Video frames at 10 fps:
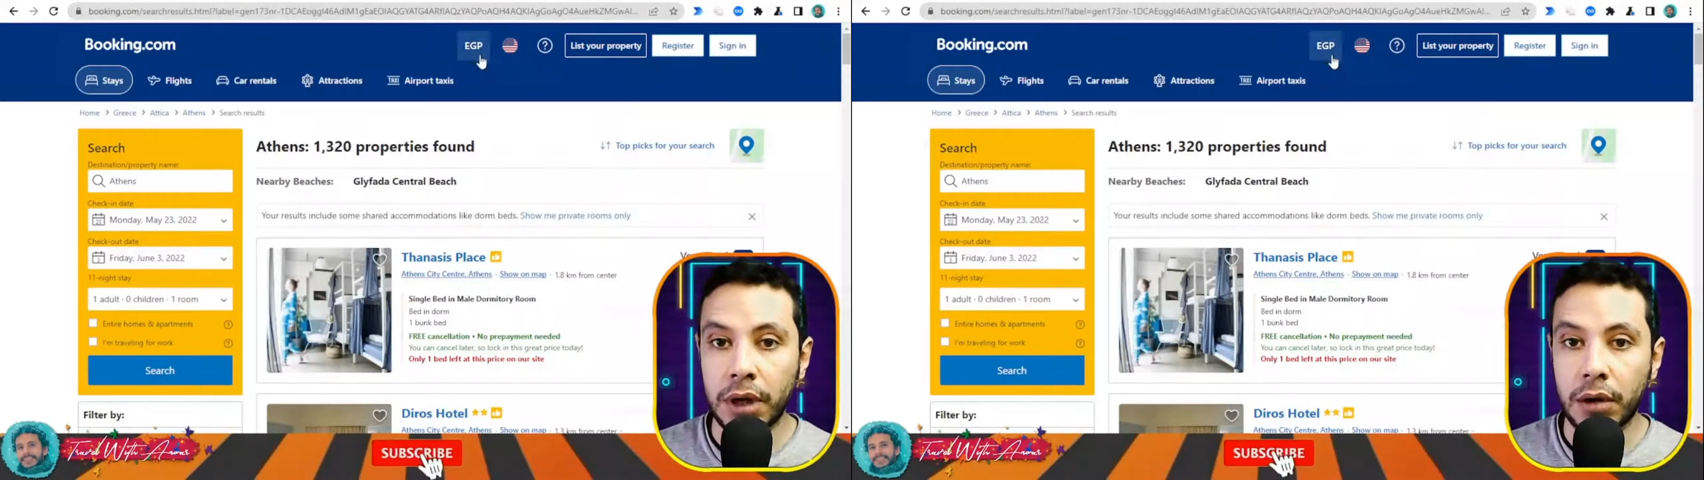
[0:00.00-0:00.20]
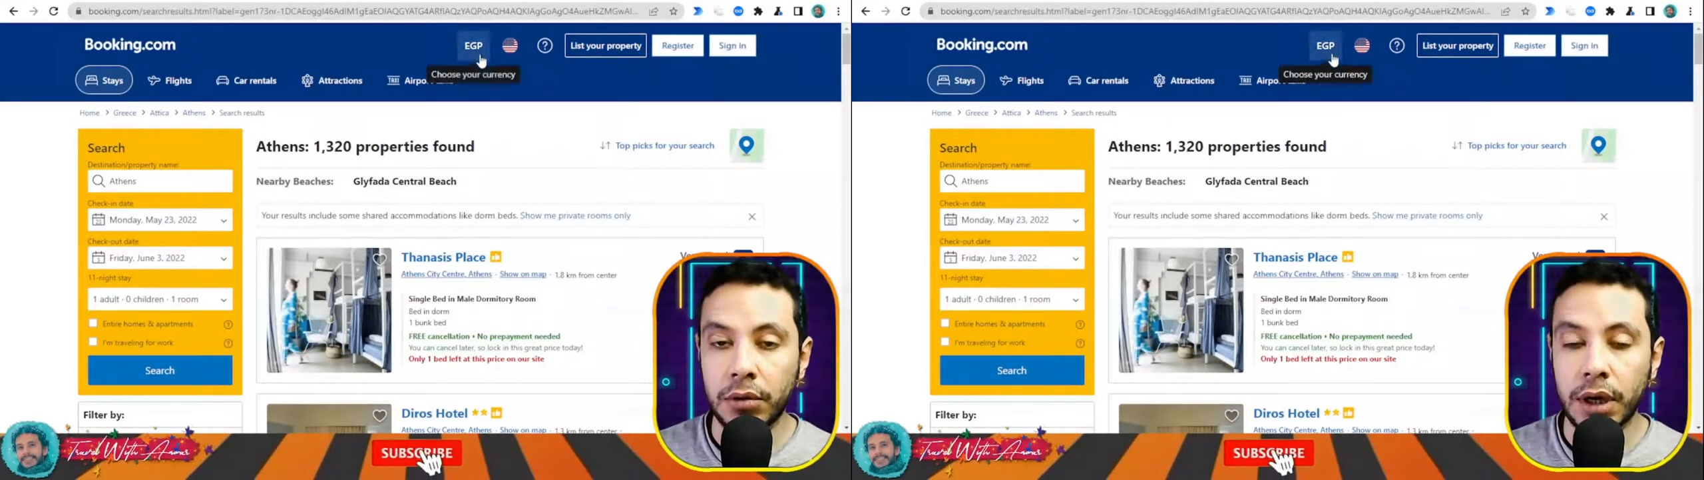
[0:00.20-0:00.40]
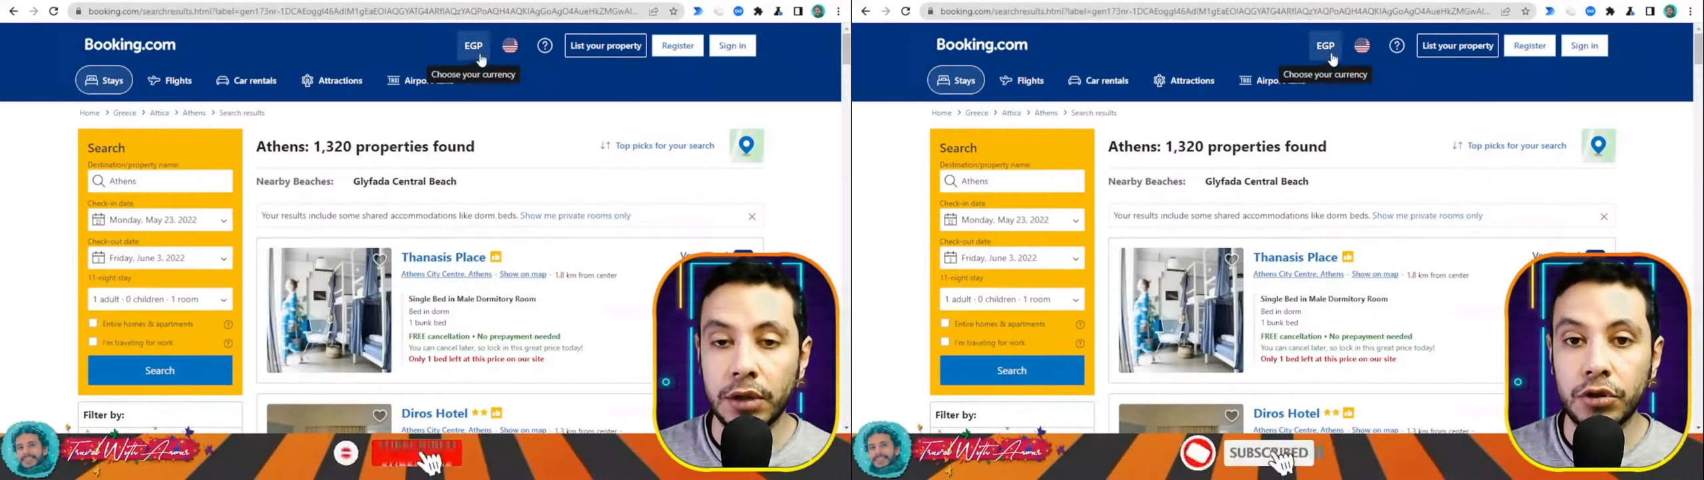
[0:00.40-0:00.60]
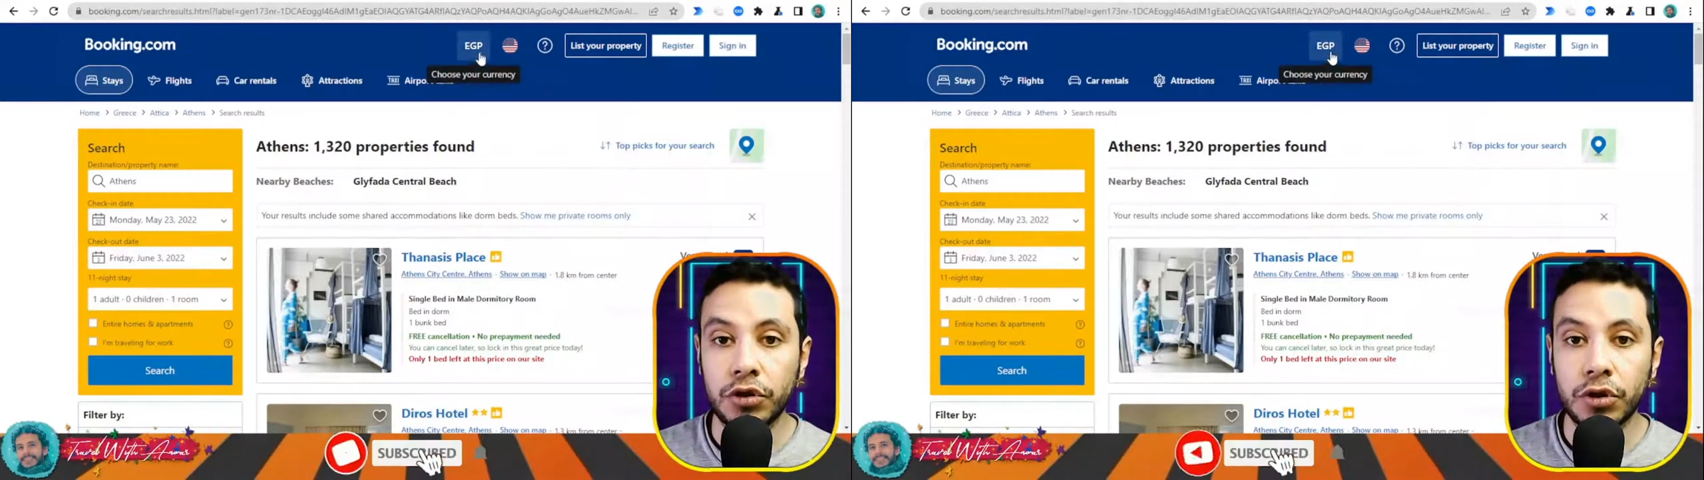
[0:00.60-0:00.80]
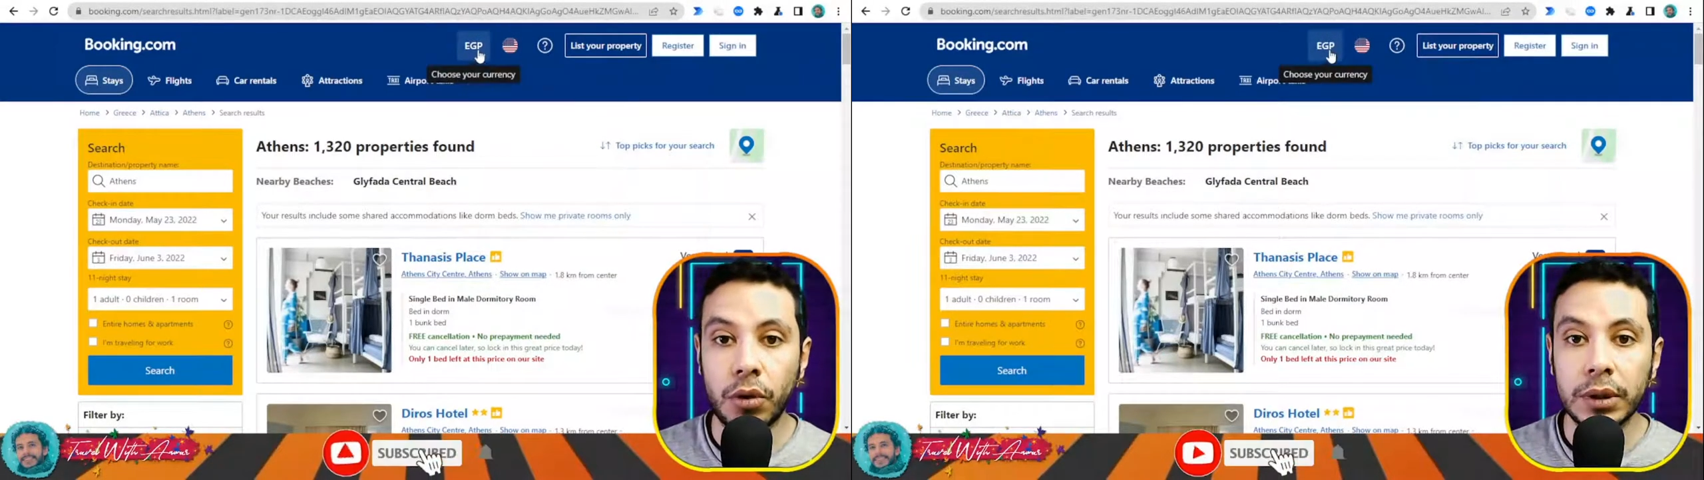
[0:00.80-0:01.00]
I would like to
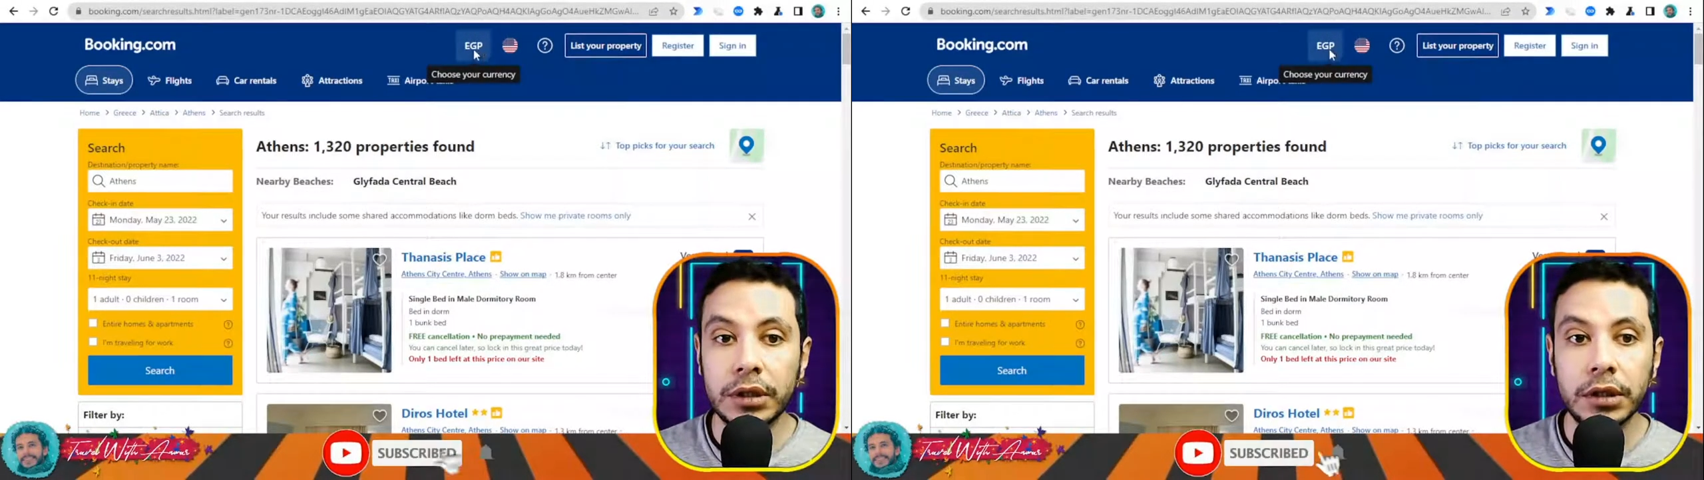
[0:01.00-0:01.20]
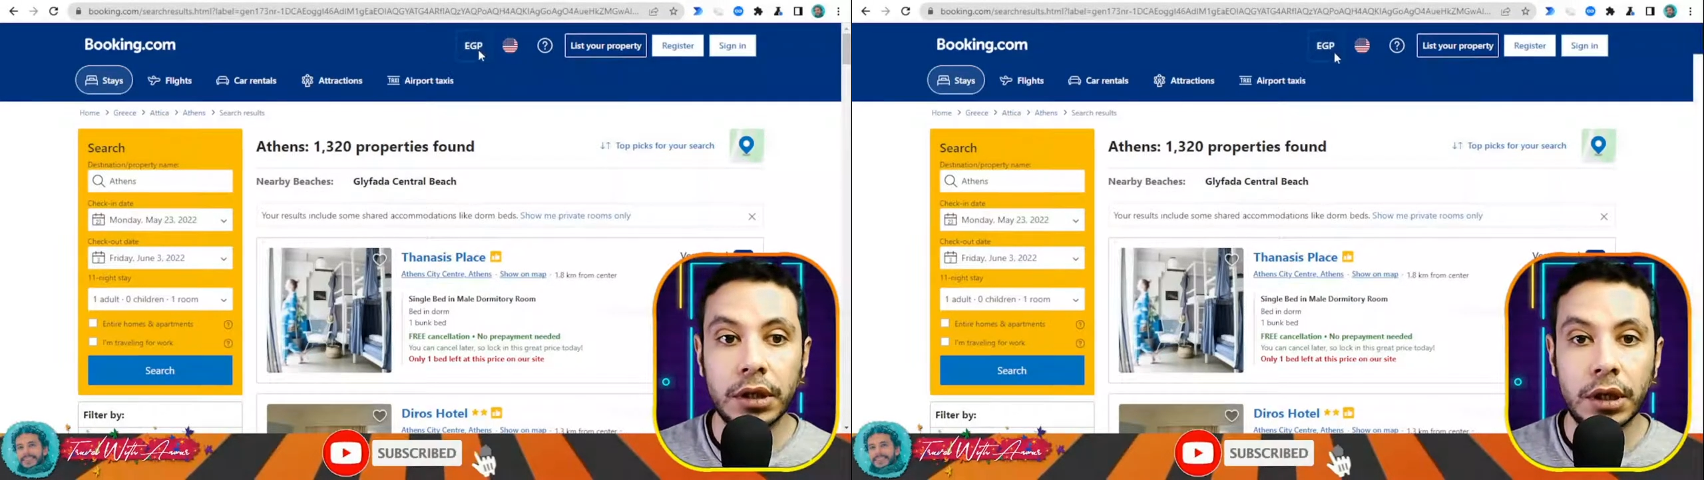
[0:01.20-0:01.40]
show it